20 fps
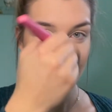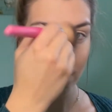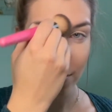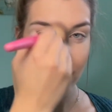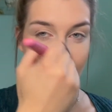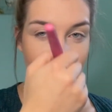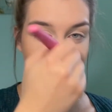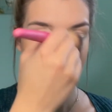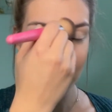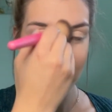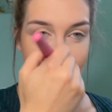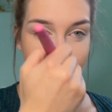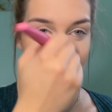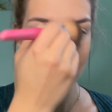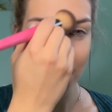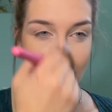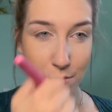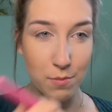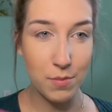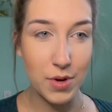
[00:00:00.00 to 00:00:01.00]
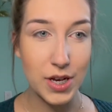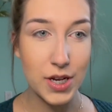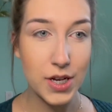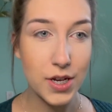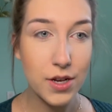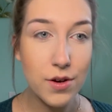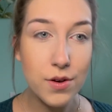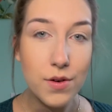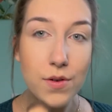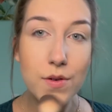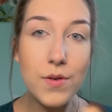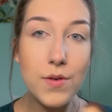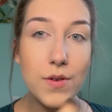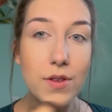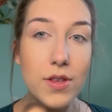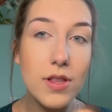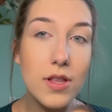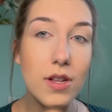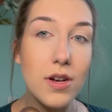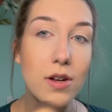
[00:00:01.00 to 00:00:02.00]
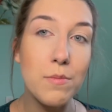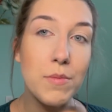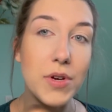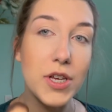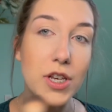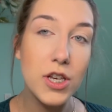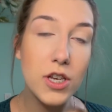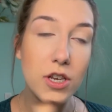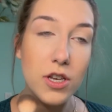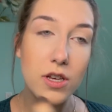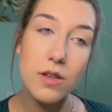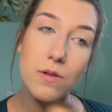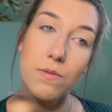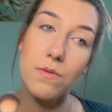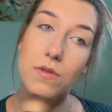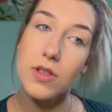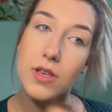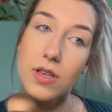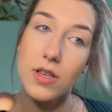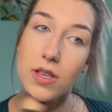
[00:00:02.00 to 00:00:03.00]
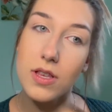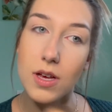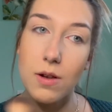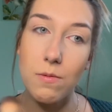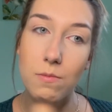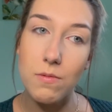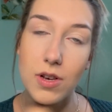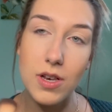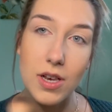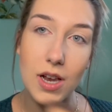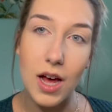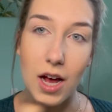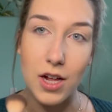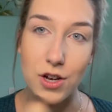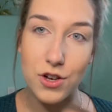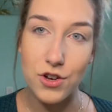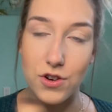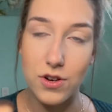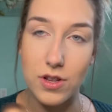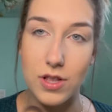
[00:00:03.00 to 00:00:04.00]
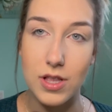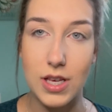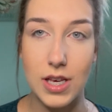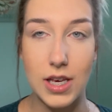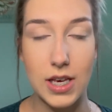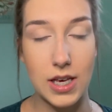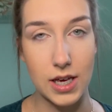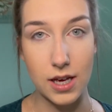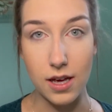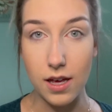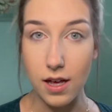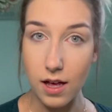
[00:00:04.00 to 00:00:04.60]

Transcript: I put some down my nose and then on my chin where the sun would naturally